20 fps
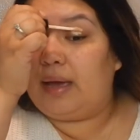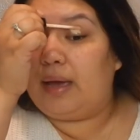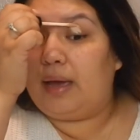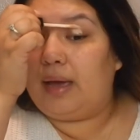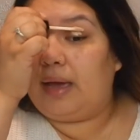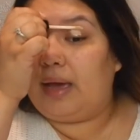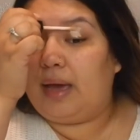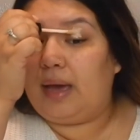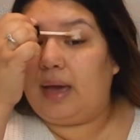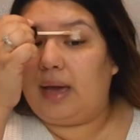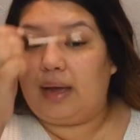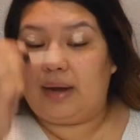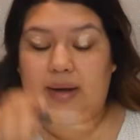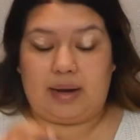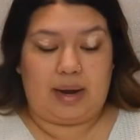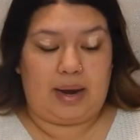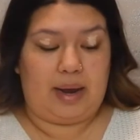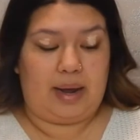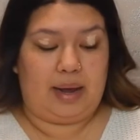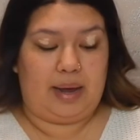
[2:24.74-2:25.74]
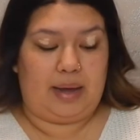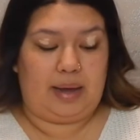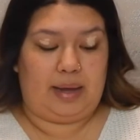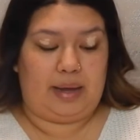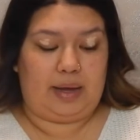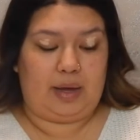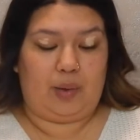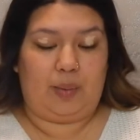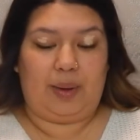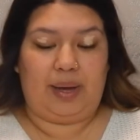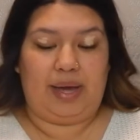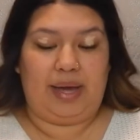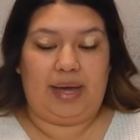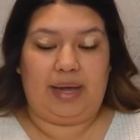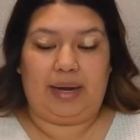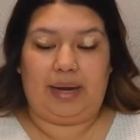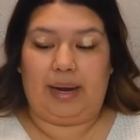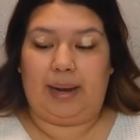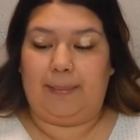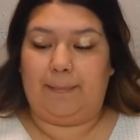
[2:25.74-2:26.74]
and I go
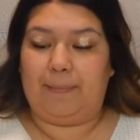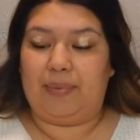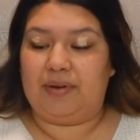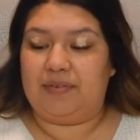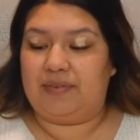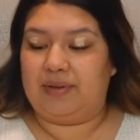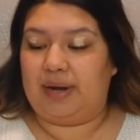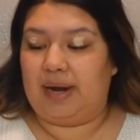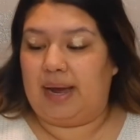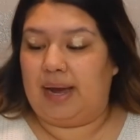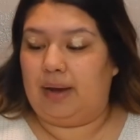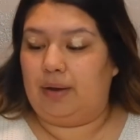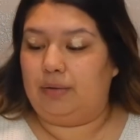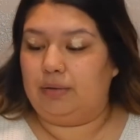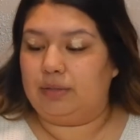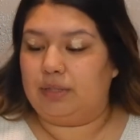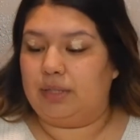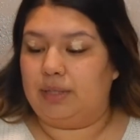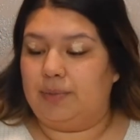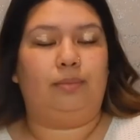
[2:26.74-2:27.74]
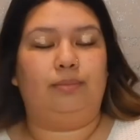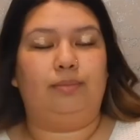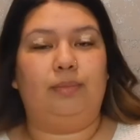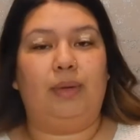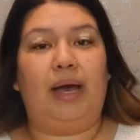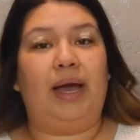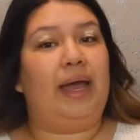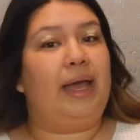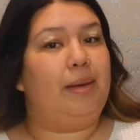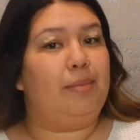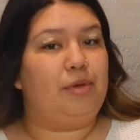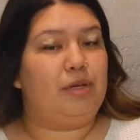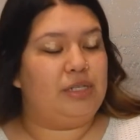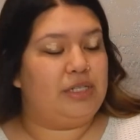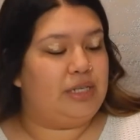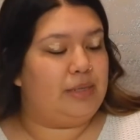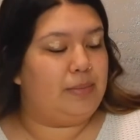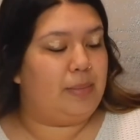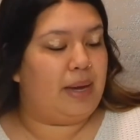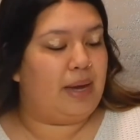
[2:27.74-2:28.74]
ahead and buff it out. I am
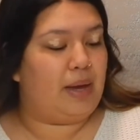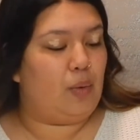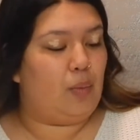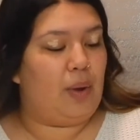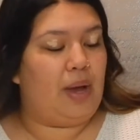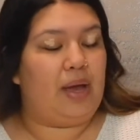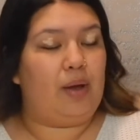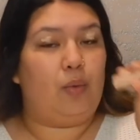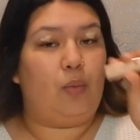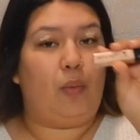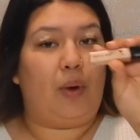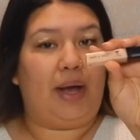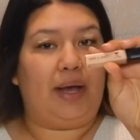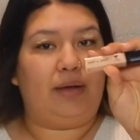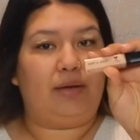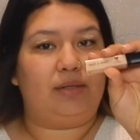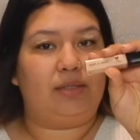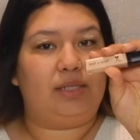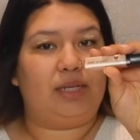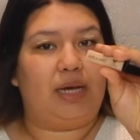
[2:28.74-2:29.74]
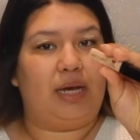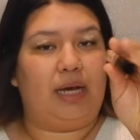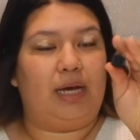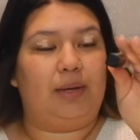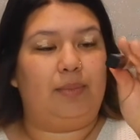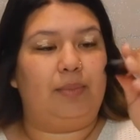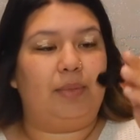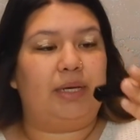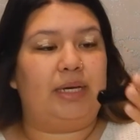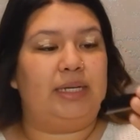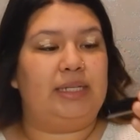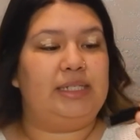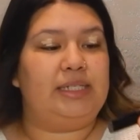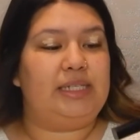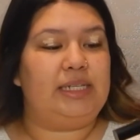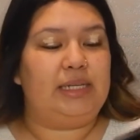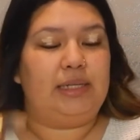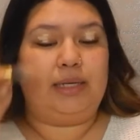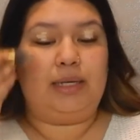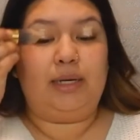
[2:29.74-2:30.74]
using my Wet n Wild
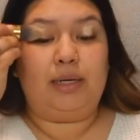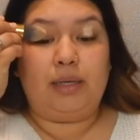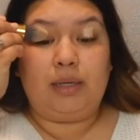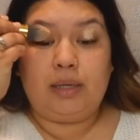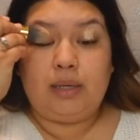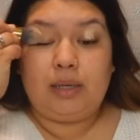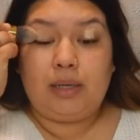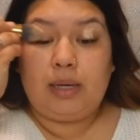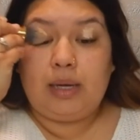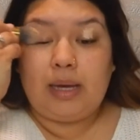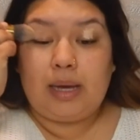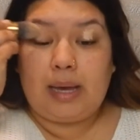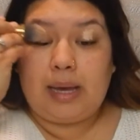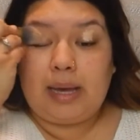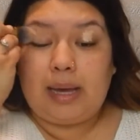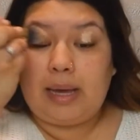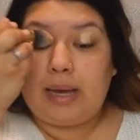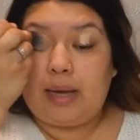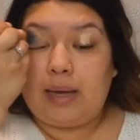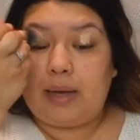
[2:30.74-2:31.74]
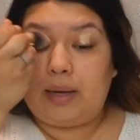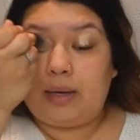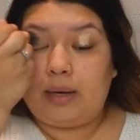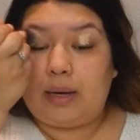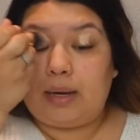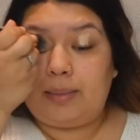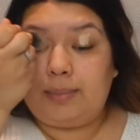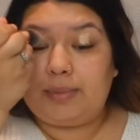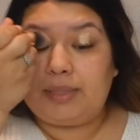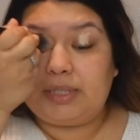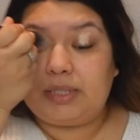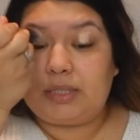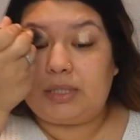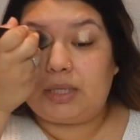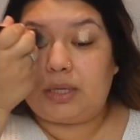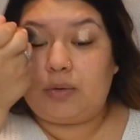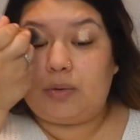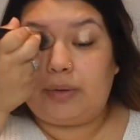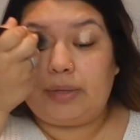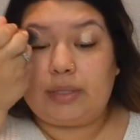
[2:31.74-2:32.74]
concealer, and I'm just
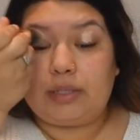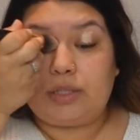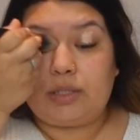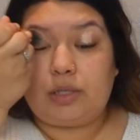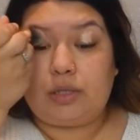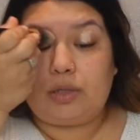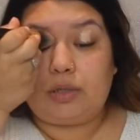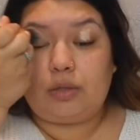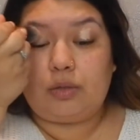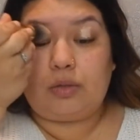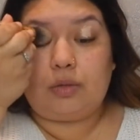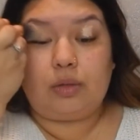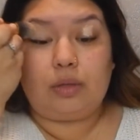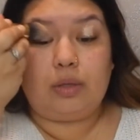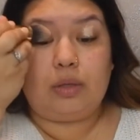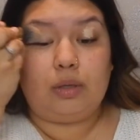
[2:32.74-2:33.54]
going to